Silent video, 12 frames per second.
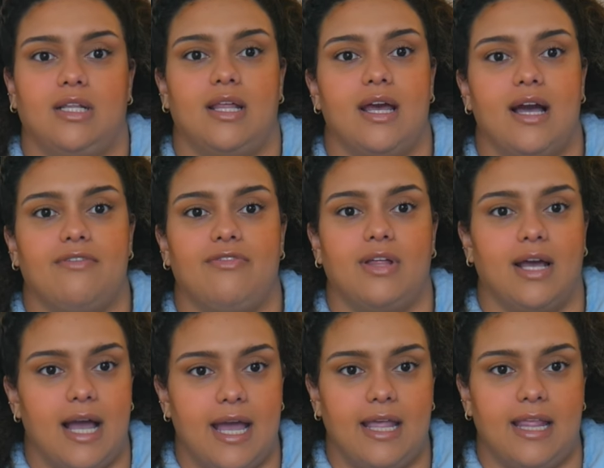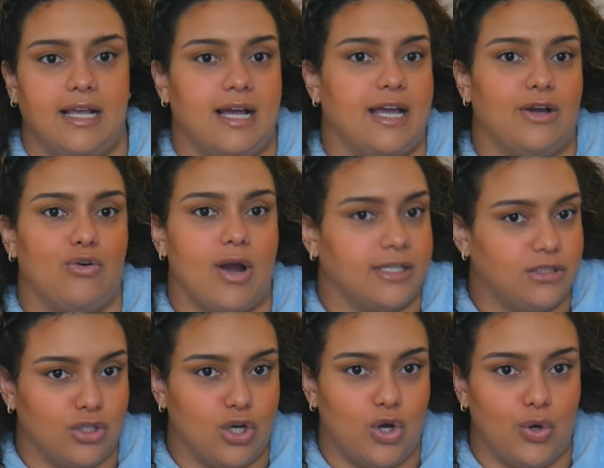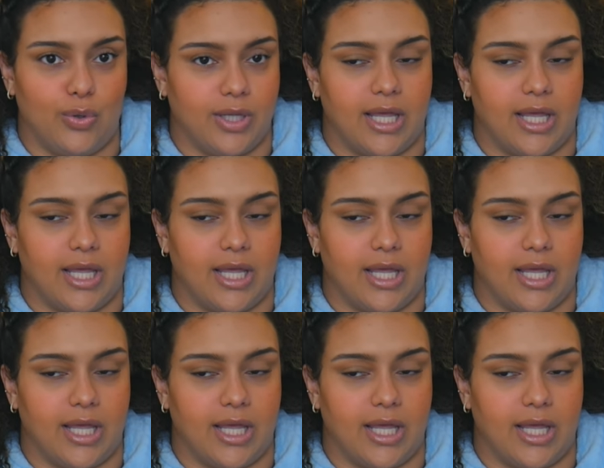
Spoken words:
Like, I feel like I cracked the code.